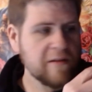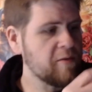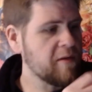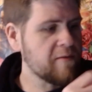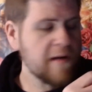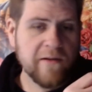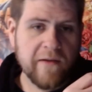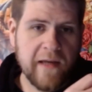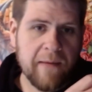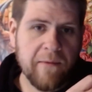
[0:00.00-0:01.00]
you would thread your
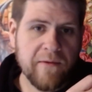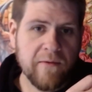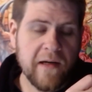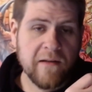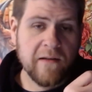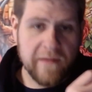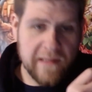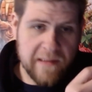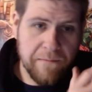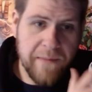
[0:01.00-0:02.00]
cable through here so it
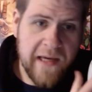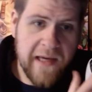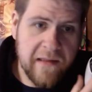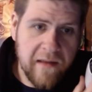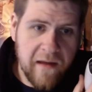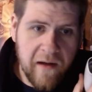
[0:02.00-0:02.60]
doesn't bend